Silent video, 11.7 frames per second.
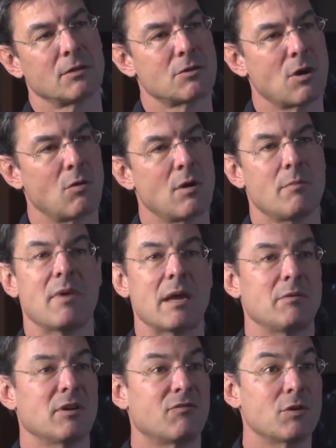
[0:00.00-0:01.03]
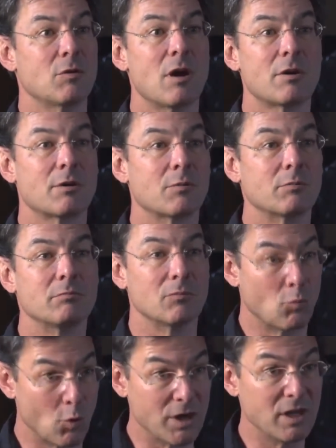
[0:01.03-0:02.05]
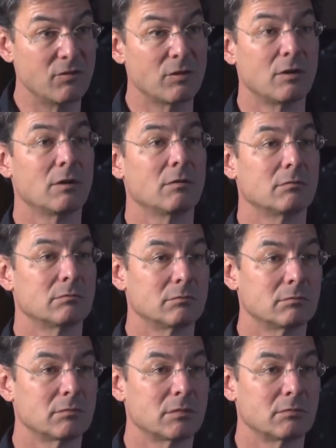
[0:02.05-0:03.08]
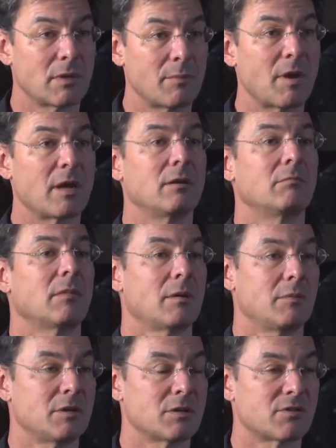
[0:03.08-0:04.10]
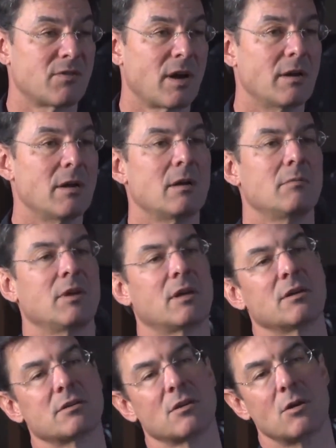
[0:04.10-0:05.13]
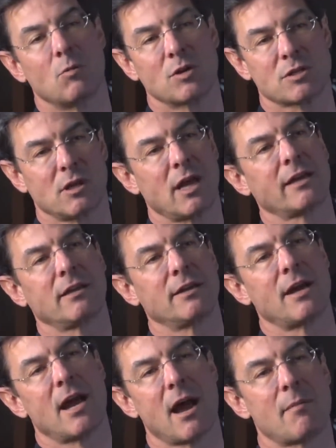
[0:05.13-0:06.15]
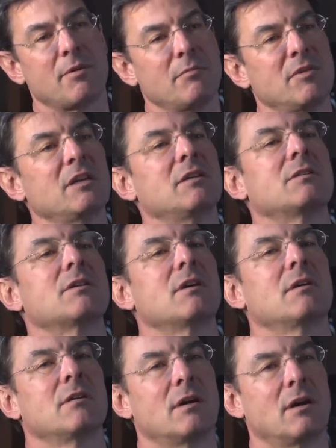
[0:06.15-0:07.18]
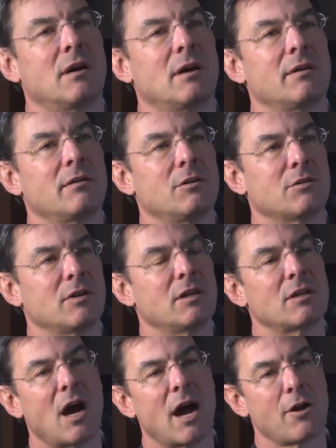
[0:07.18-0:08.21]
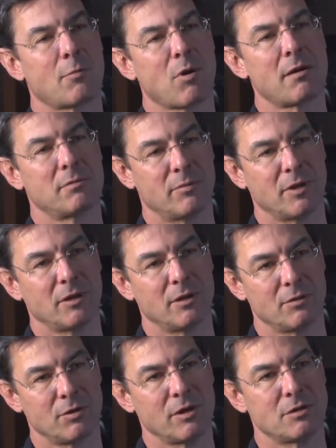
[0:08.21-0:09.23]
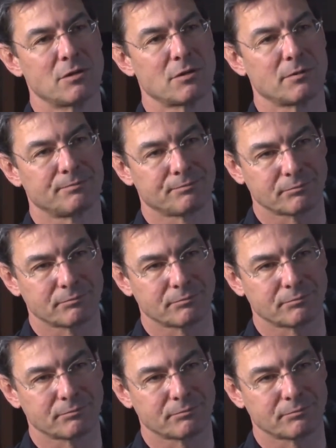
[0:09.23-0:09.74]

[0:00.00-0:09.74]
So maybe a few hundred would even do. It may be just fine, because what's likely to happen means you're in the higher probability regions.